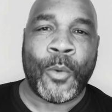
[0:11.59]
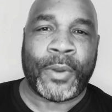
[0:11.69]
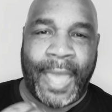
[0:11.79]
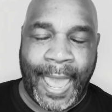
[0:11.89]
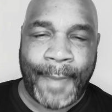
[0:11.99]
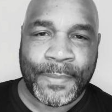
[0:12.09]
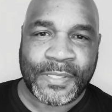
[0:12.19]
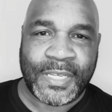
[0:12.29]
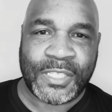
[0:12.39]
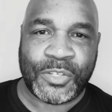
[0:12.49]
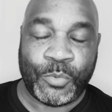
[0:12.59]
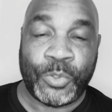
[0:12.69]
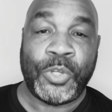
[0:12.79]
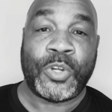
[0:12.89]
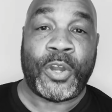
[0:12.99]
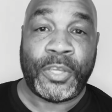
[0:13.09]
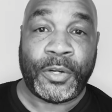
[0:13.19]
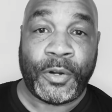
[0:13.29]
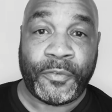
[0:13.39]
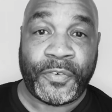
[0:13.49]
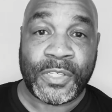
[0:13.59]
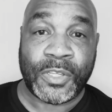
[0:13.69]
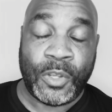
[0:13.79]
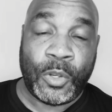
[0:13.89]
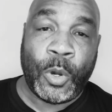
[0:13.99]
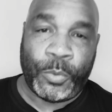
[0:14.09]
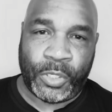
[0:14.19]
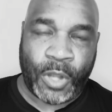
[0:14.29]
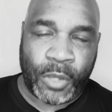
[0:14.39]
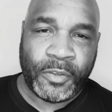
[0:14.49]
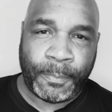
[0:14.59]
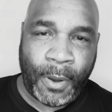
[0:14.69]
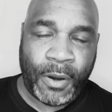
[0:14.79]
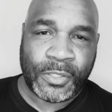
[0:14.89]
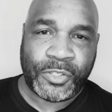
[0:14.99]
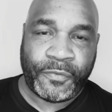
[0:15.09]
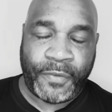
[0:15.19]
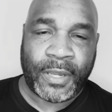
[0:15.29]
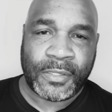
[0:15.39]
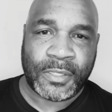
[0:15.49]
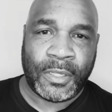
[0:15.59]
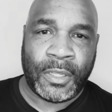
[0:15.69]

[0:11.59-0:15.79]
What happens is when you call your girlfriends or when you call your partners, your fellas,